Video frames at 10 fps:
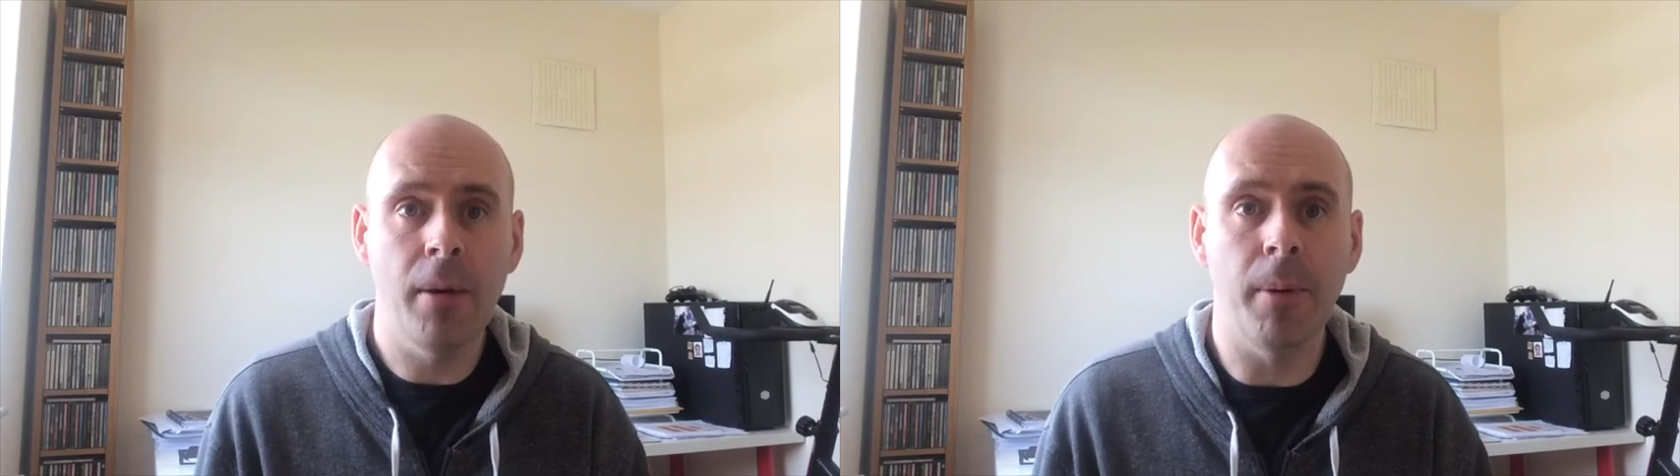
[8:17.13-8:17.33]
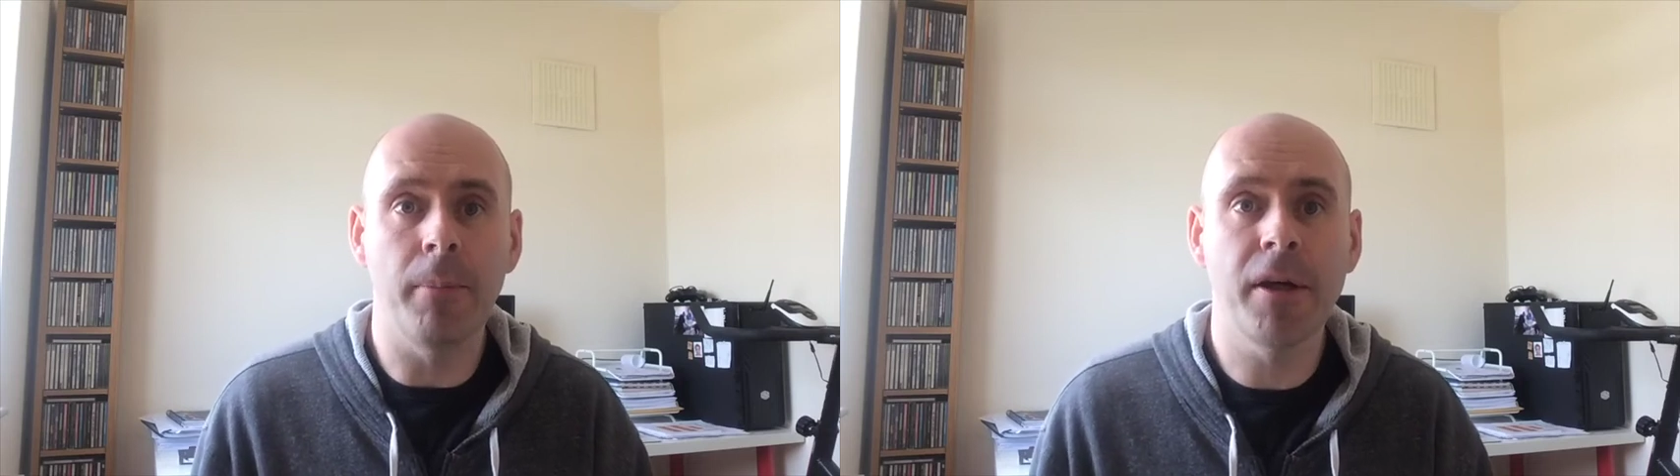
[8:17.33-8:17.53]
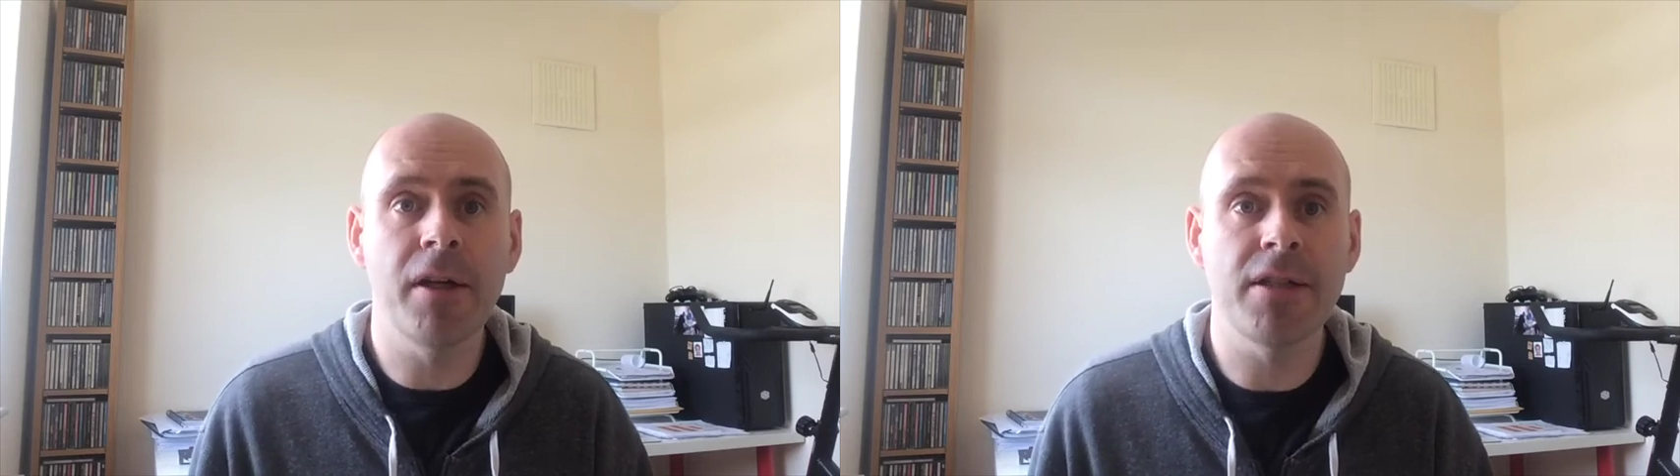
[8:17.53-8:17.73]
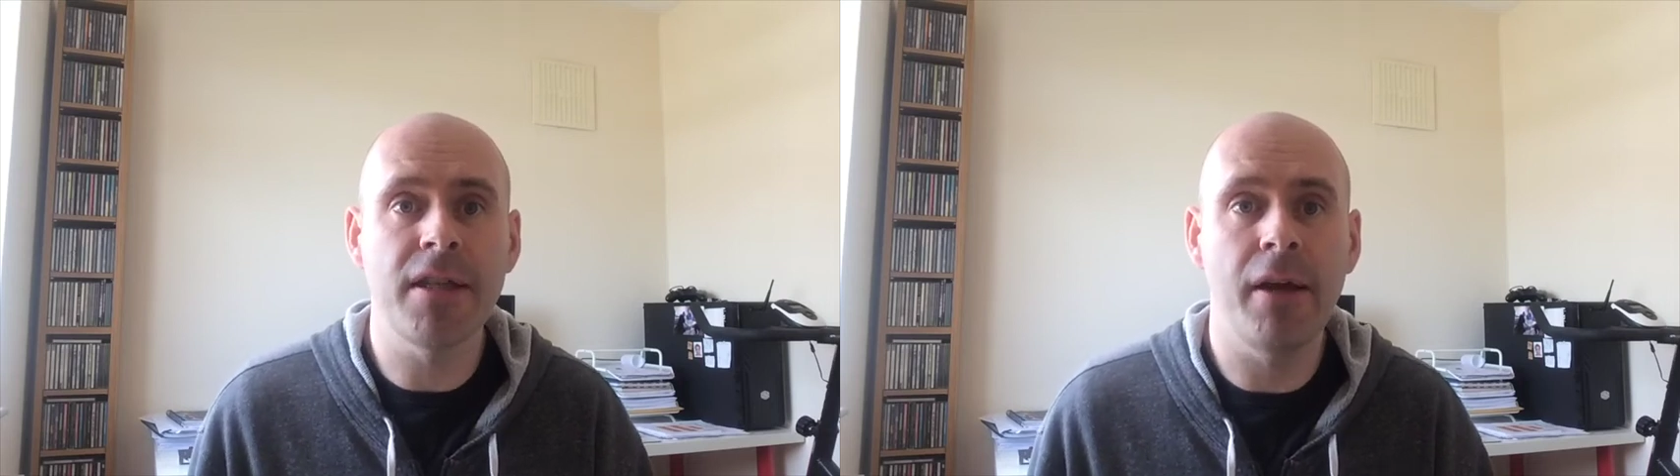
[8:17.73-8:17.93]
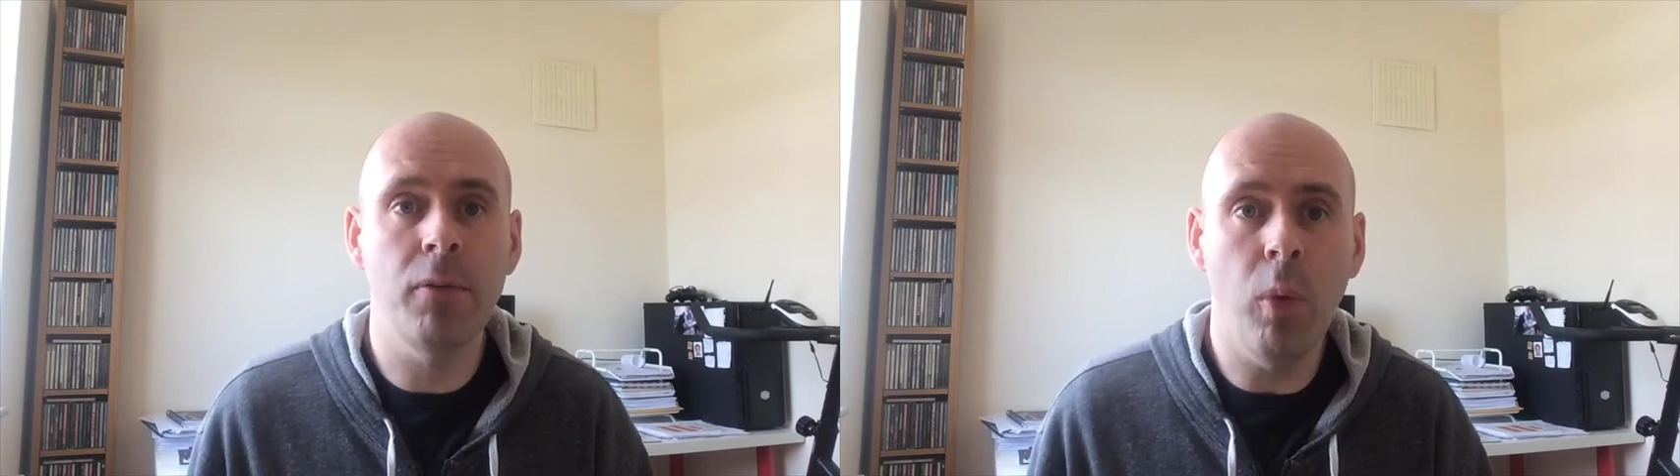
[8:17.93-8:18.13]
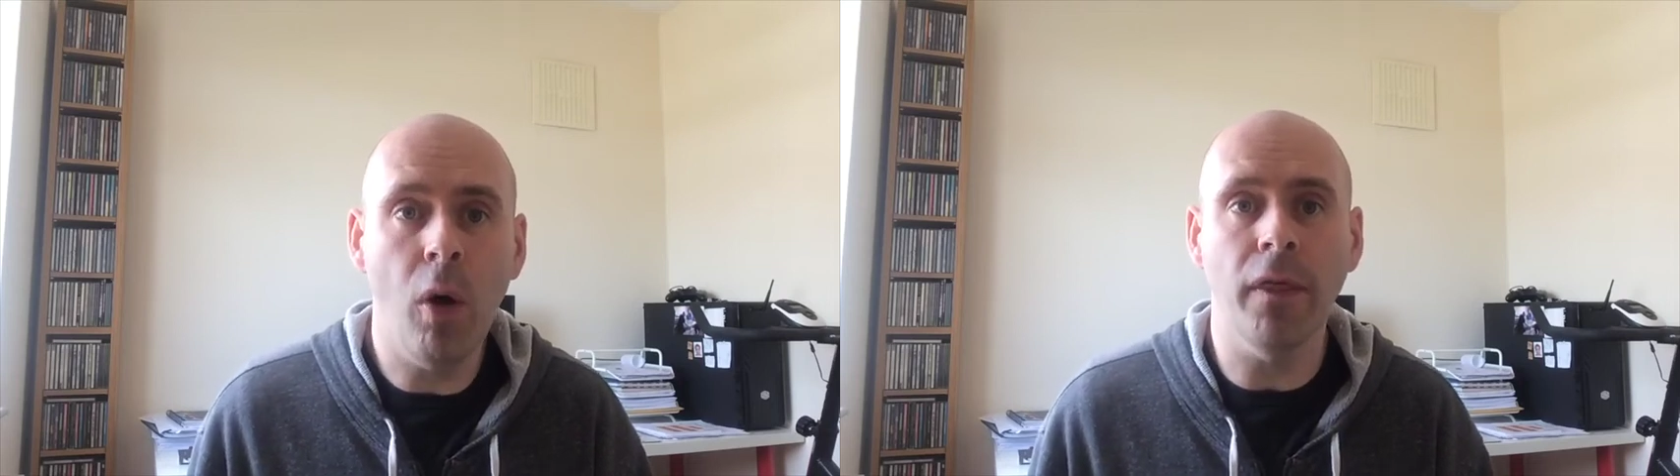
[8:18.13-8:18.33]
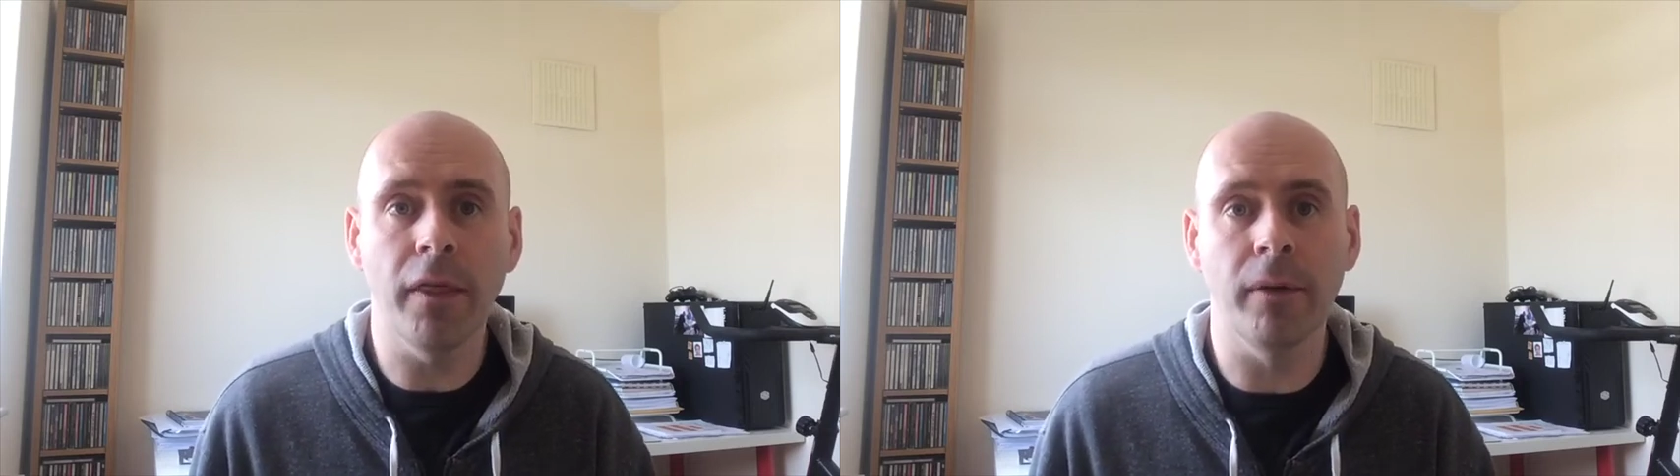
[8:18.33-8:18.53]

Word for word: but because they want